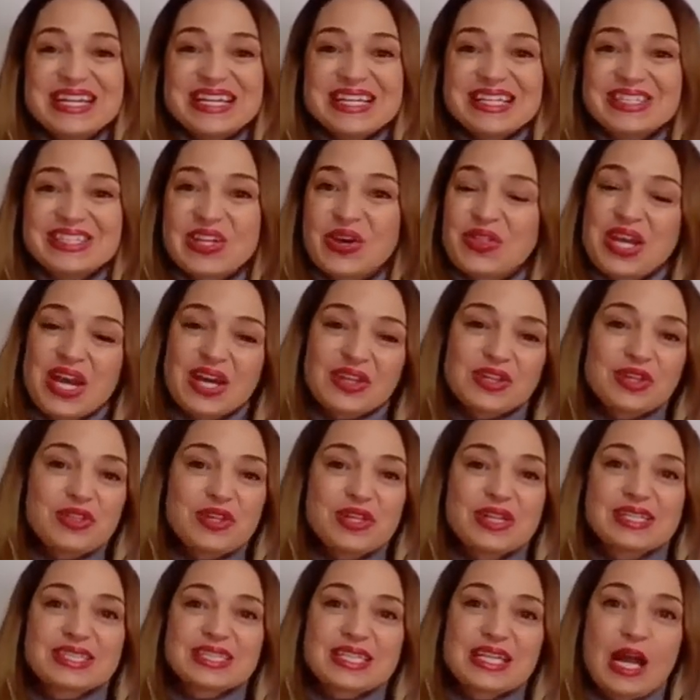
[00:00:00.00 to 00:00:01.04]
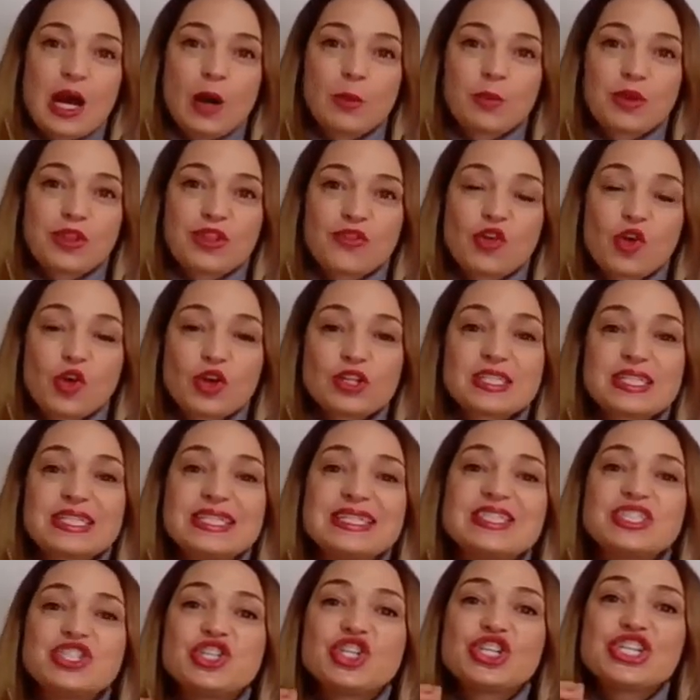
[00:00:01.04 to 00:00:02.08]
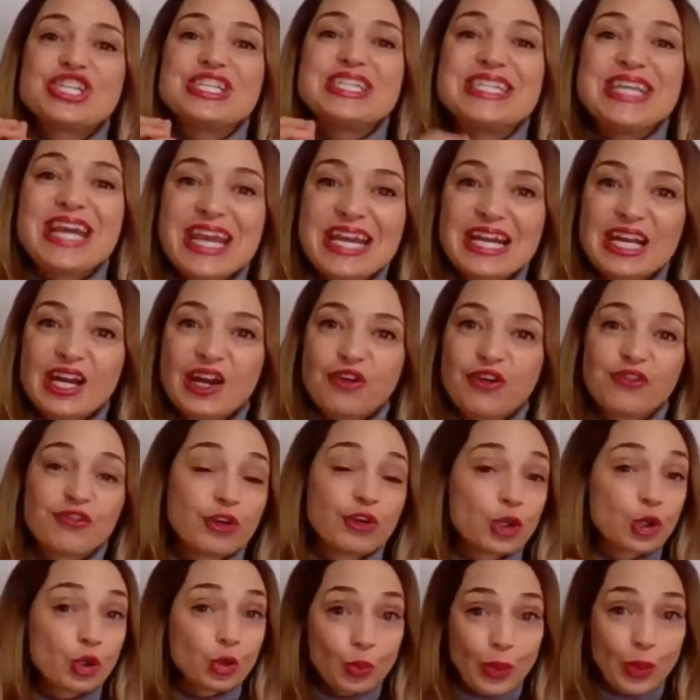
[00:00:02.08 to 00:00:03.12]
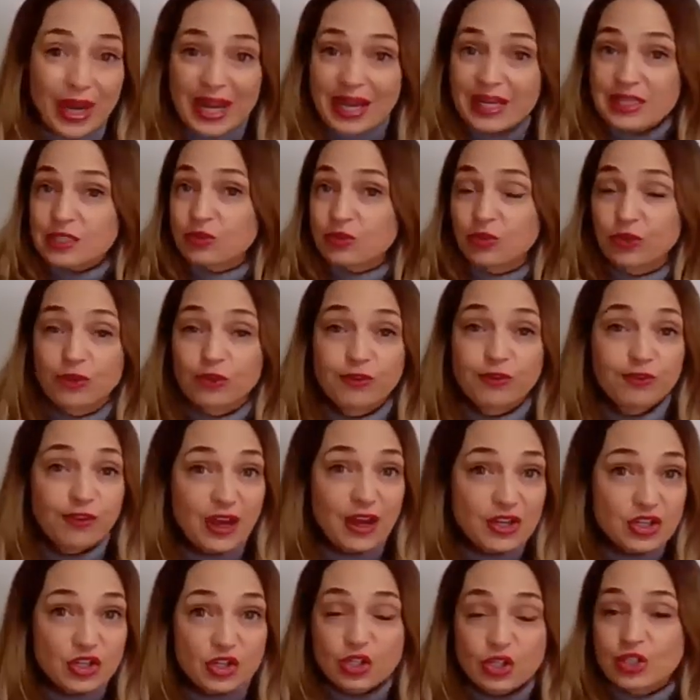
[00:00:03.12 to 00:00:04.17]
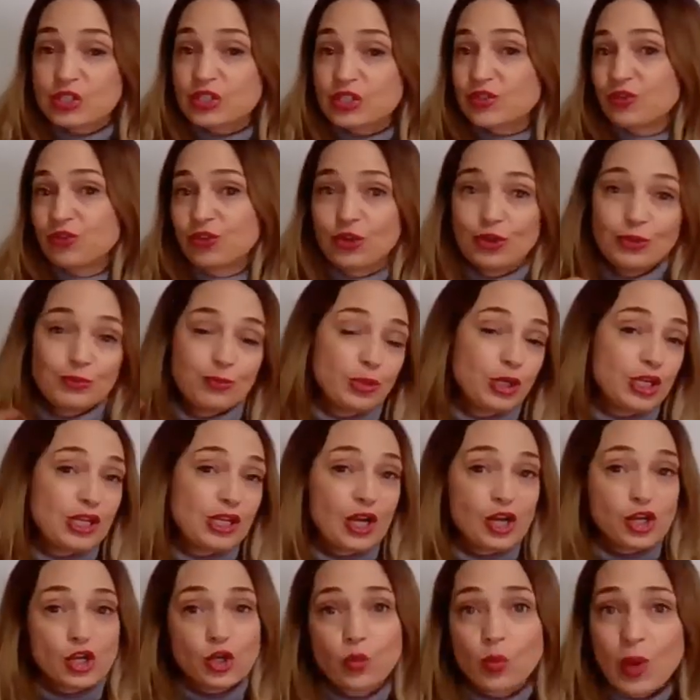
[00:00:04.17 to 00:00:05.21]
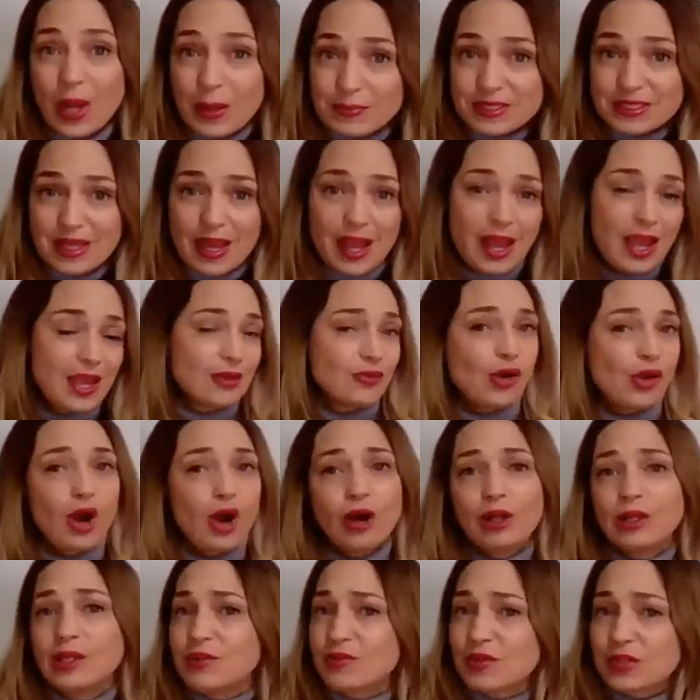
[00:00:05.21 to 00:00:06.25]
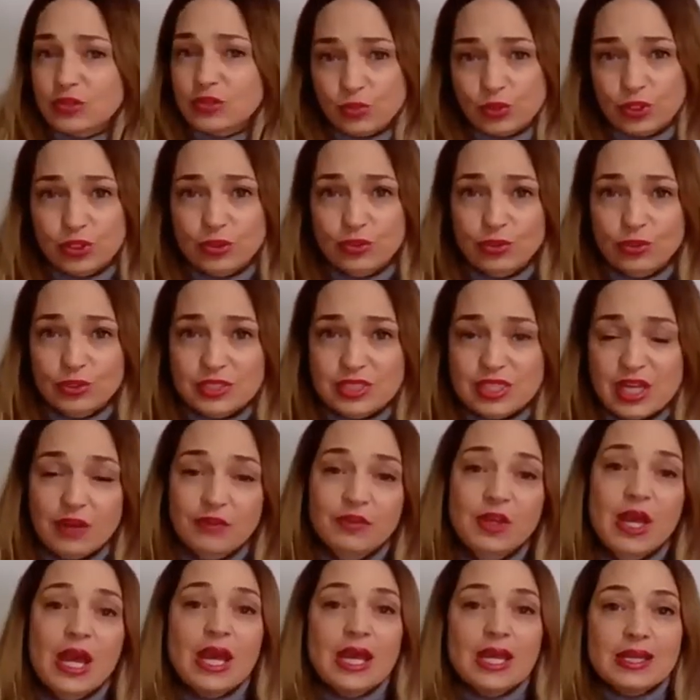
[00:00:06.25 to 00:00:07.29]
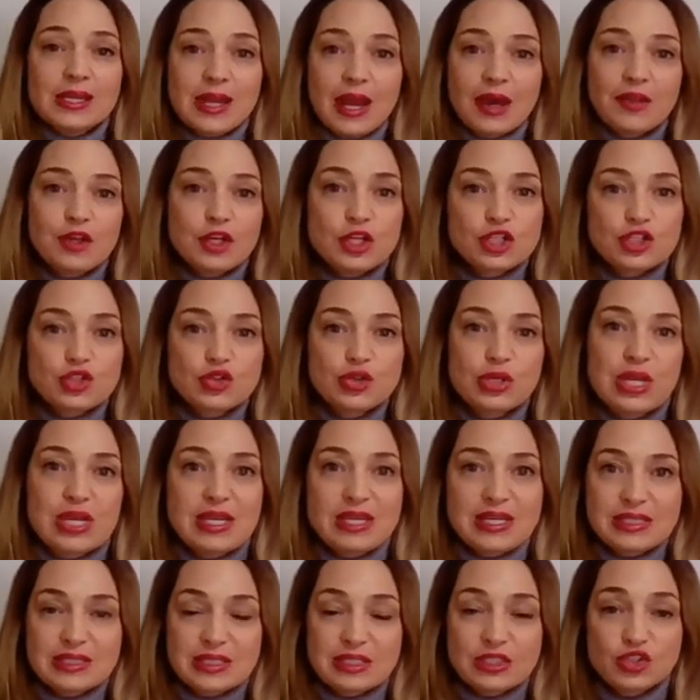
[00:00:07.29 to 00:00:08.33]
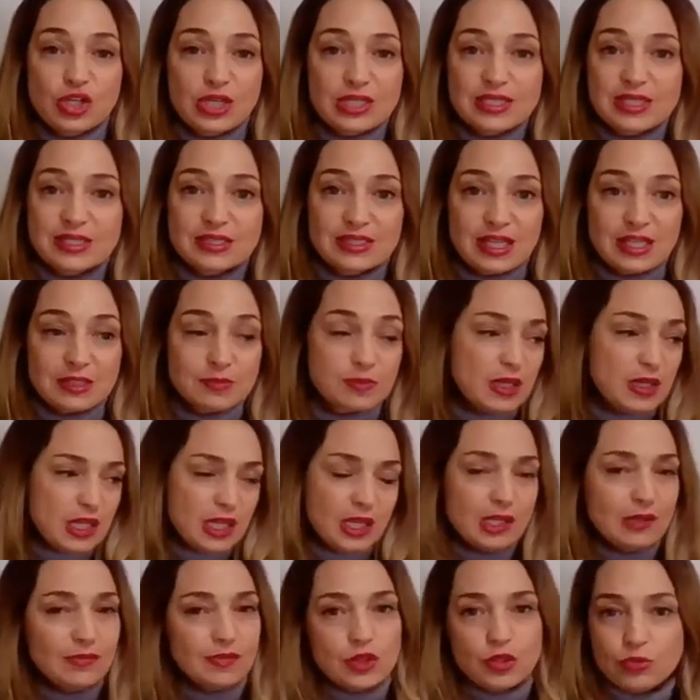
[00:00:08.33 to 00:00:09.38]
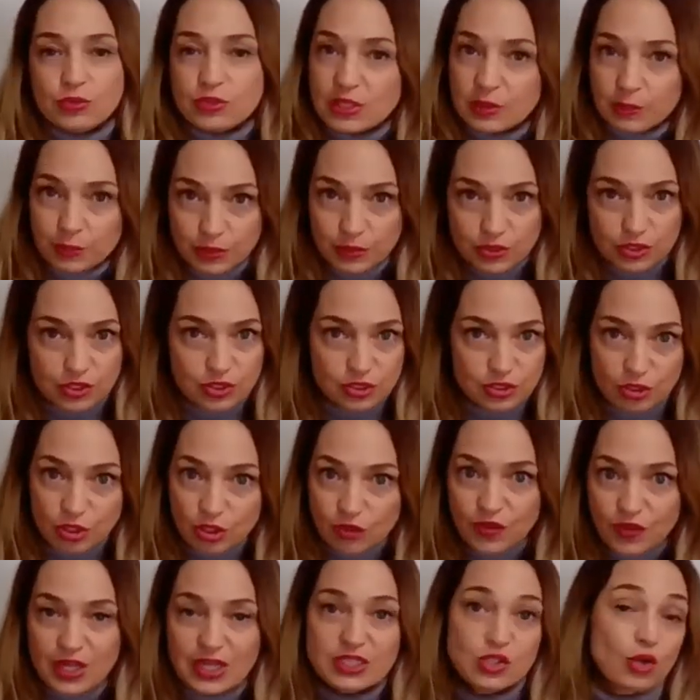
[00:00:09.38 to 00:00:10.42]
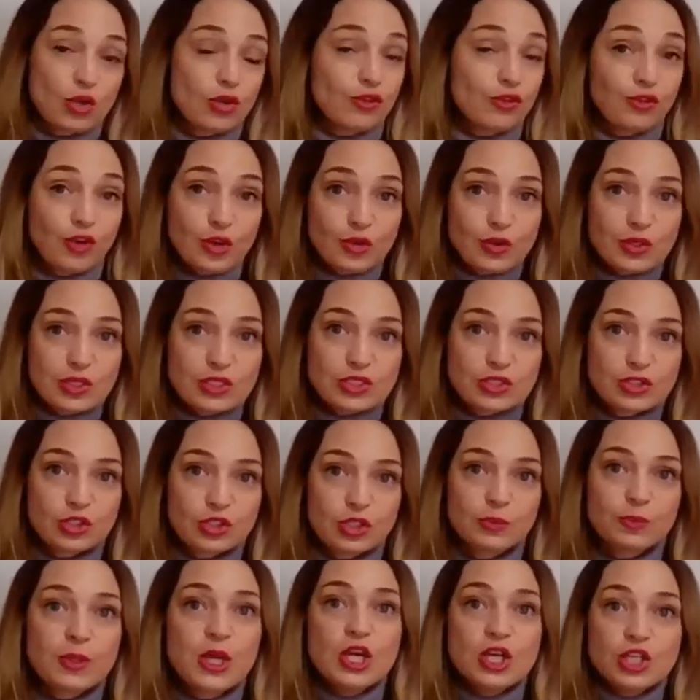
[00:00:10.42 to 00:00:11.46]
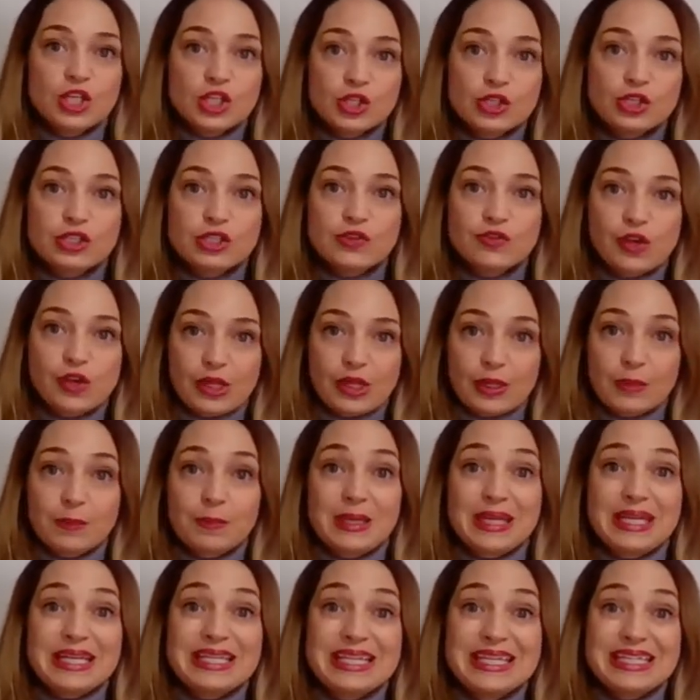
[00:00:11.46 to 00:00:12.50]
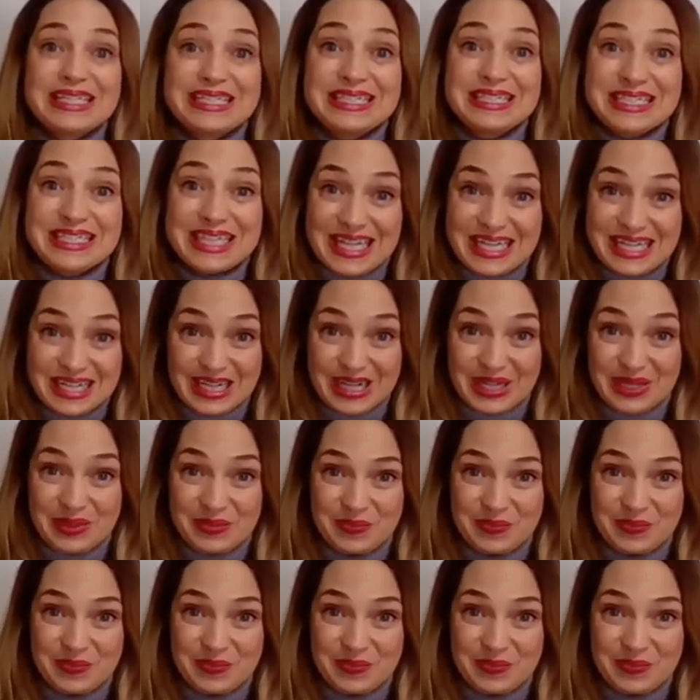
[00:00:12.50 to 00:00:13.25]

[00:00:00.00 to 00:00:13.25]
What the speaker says: So the other thing this can help with, of course, is your data for grants, for funders, for putting on your website, all of this really cool stuff. Now that you're doing a needs and strengths assessment, even through simple surveys or focus group, you're developing data.